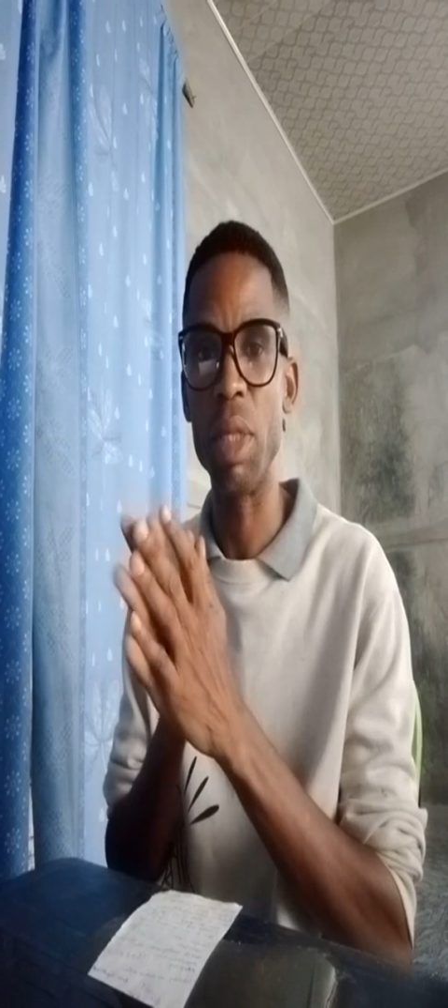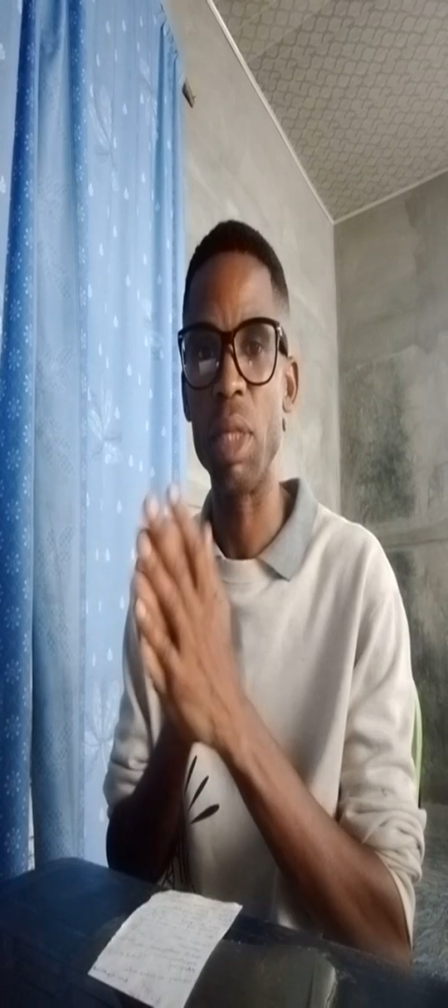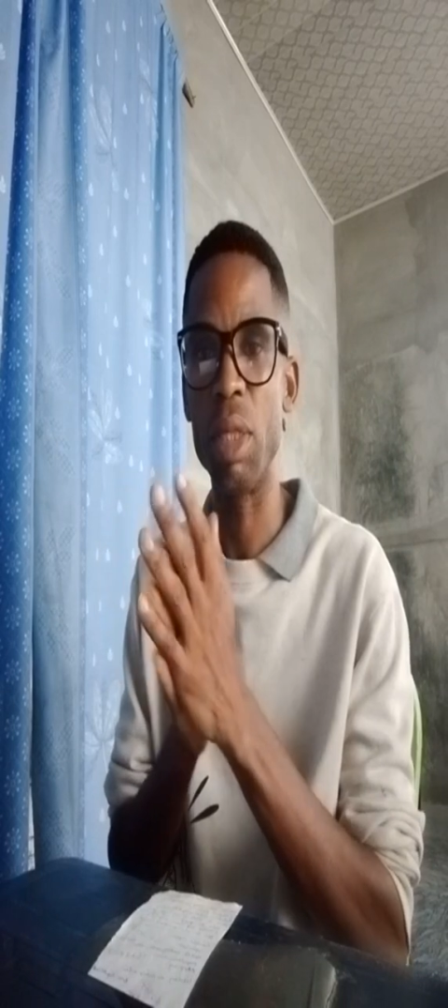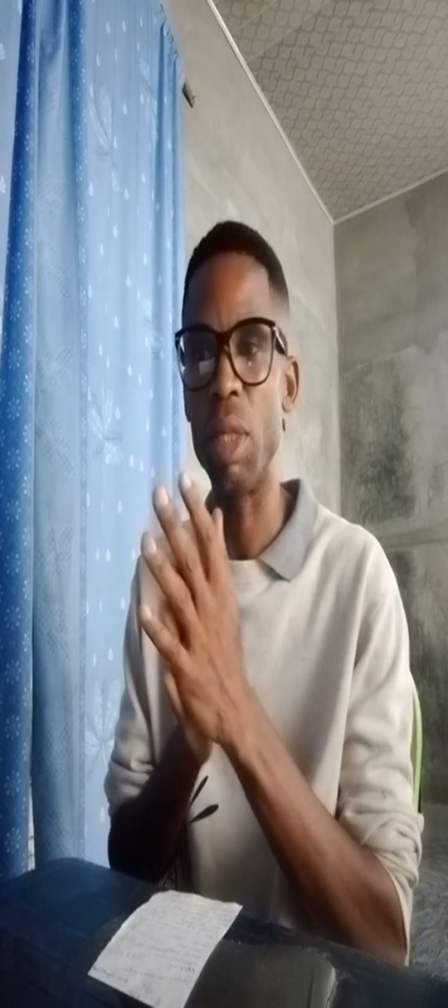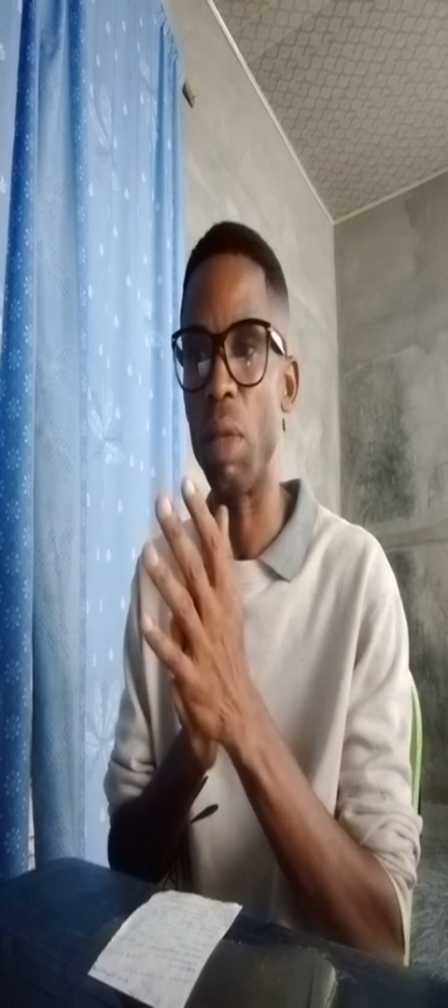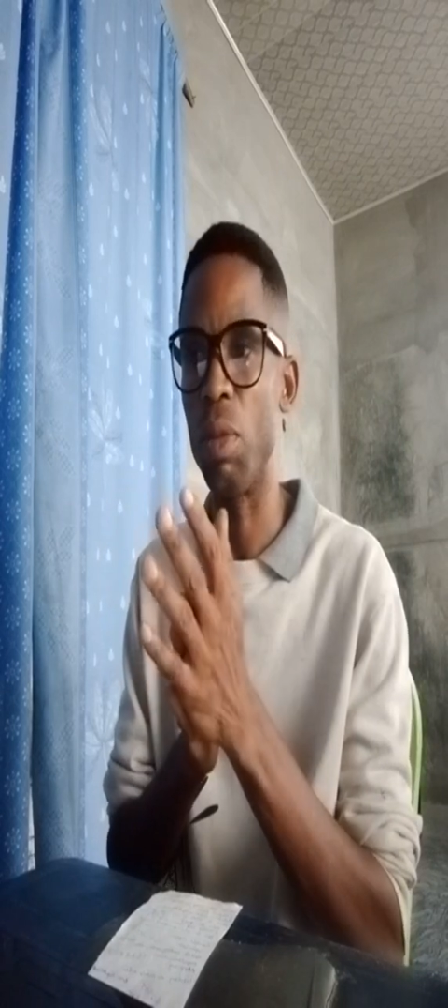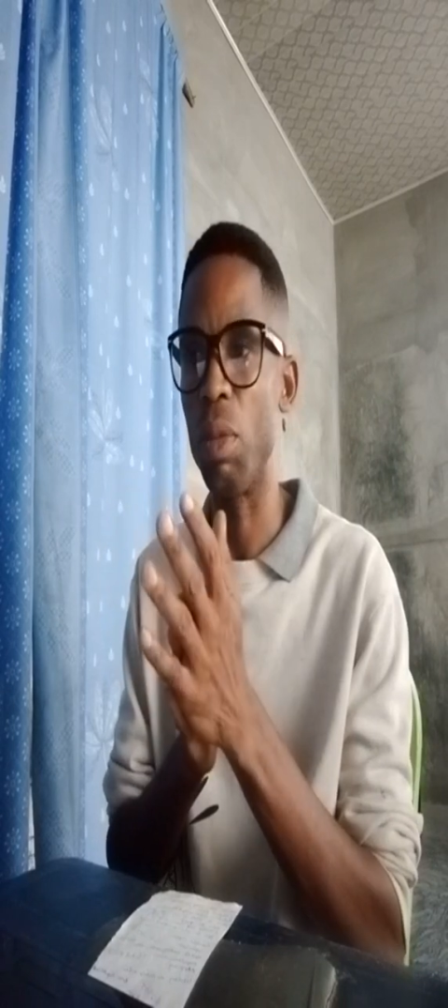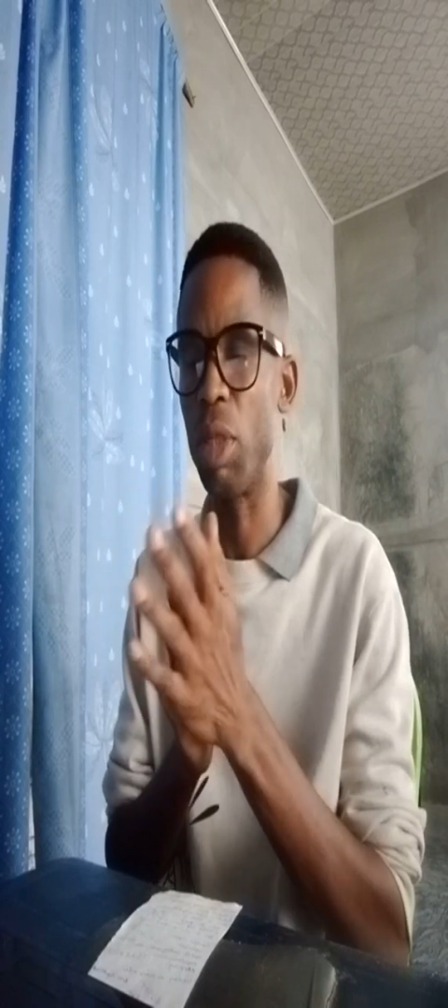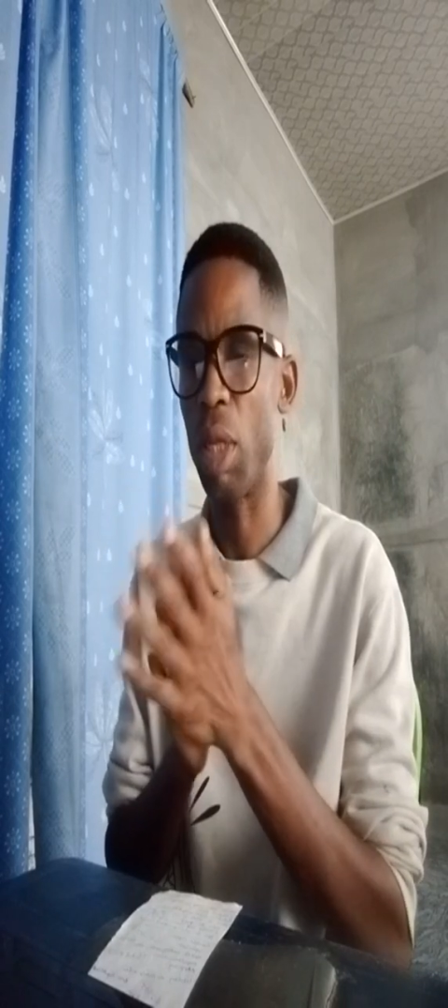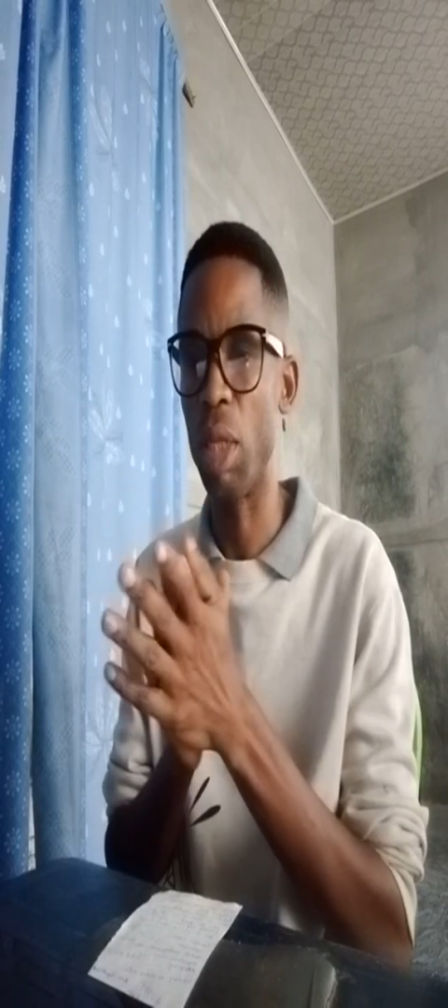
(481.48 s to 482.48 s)
persons that will
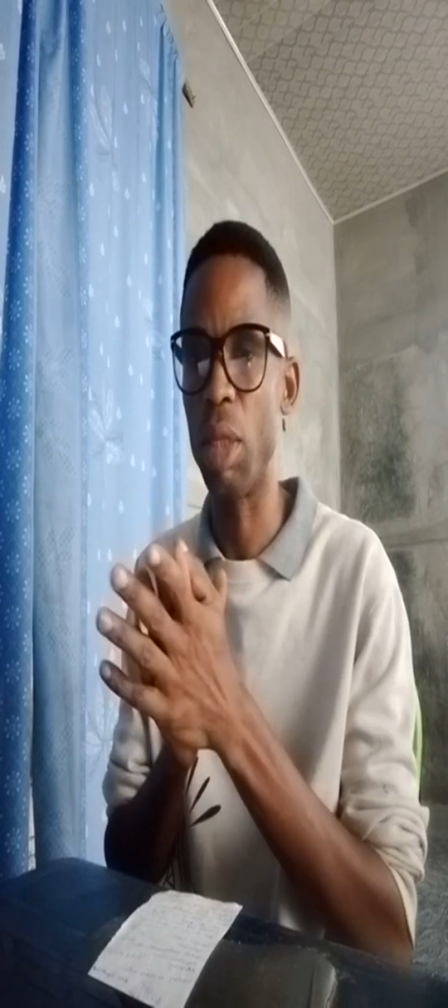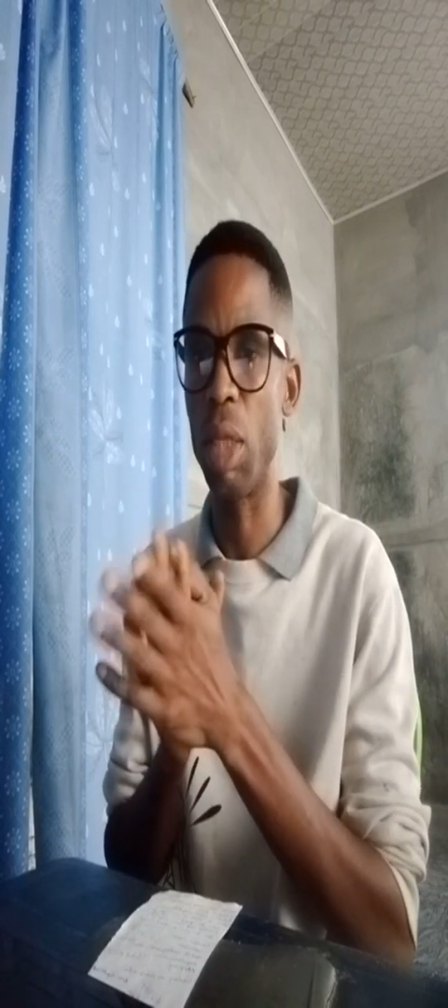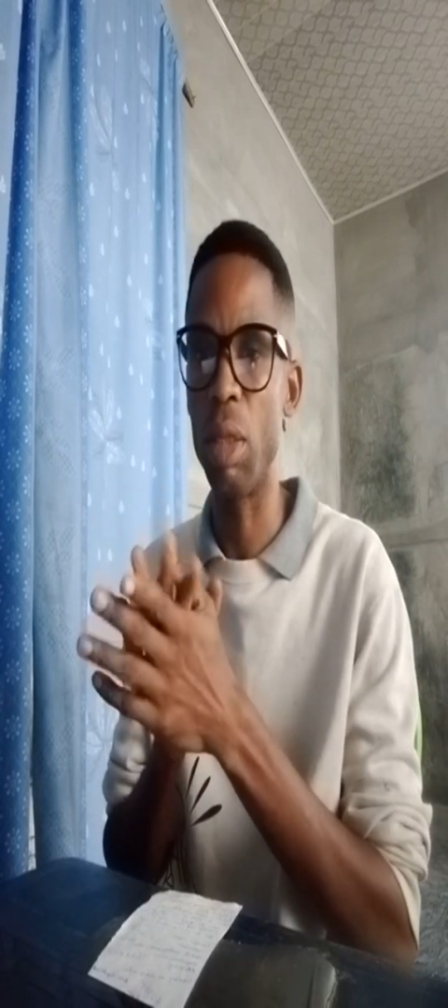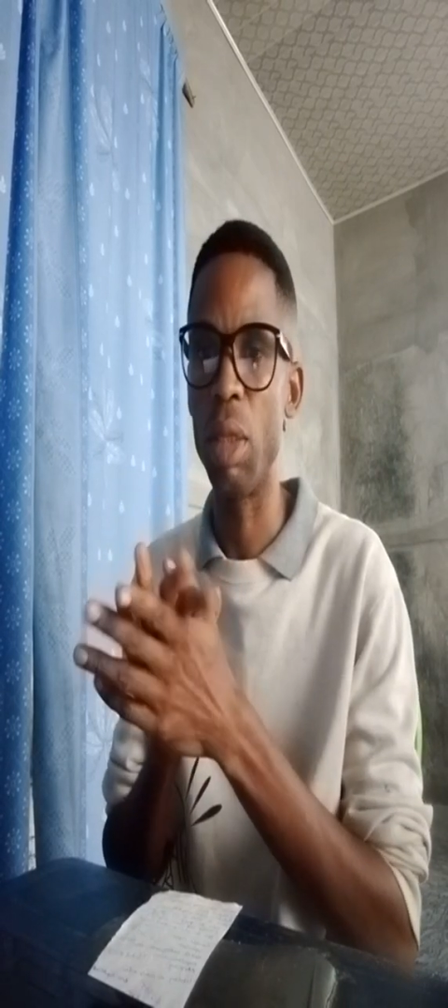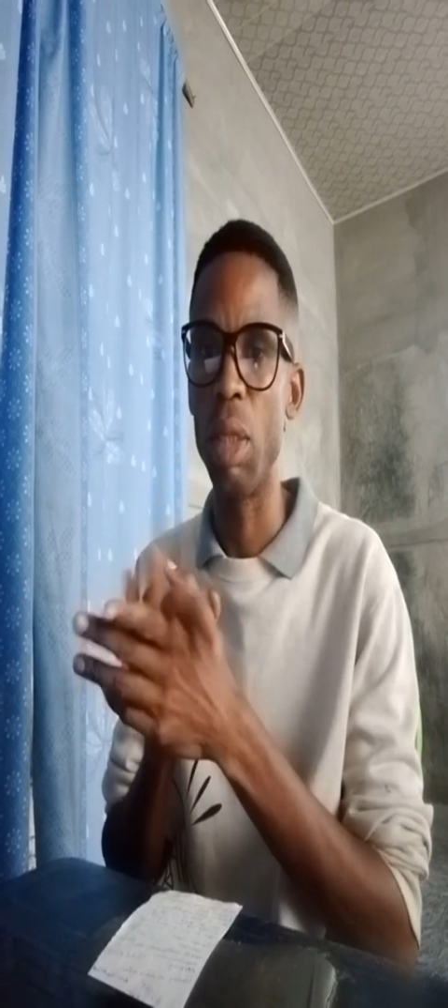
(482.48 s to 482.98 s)
be selected